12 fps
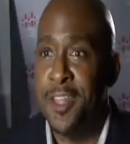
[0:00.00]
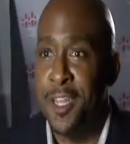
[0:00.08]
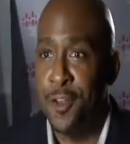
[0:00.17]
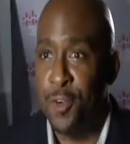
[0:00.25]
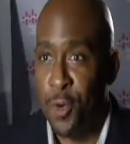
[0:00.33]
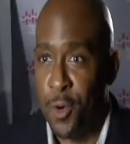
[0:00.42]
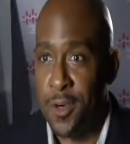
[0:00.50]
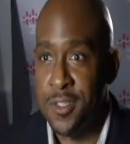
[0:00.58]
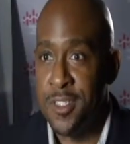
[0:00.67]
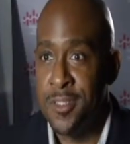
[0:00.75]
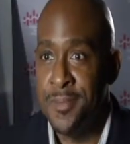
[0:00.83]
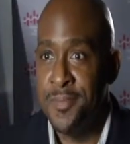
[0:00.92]
that
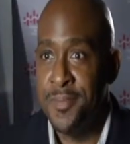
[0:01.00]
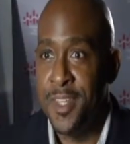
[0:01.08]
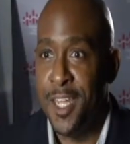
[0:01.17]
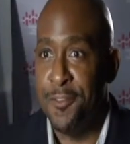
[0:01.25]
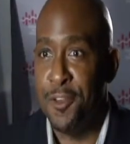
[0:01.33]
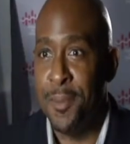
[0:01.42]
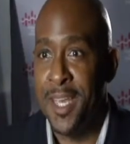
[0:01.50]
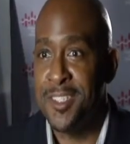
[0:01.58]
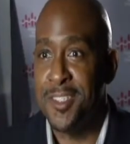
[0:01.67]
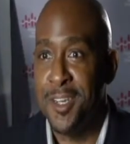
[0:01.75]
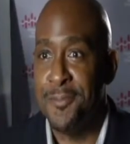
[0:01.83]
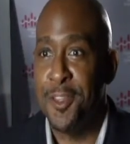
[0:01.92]
endures, and if you make
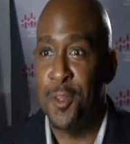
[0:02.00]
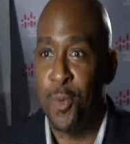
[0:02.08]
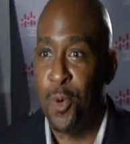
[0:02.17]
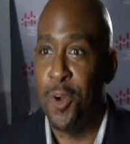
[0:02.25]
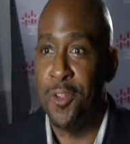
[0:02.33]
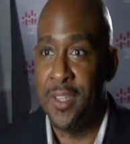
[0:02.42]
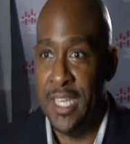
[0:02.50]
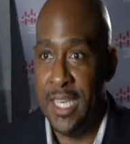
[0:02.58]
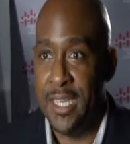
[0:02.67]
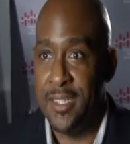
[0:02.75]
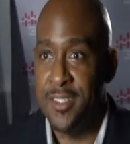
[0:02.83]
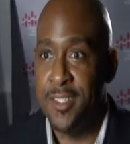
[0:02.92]
stuff that the world
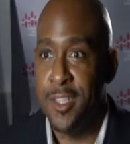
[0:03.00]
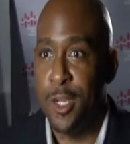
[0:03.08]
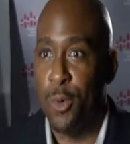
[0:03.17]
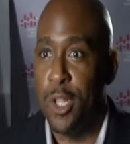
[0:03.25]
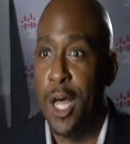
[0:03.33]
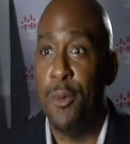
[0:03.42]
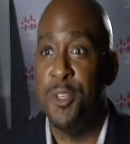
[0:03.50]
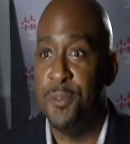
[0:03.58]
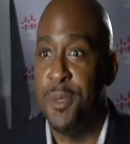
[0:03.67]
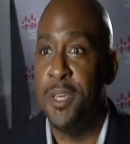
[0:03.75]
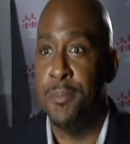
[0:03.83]
needs, there will always be a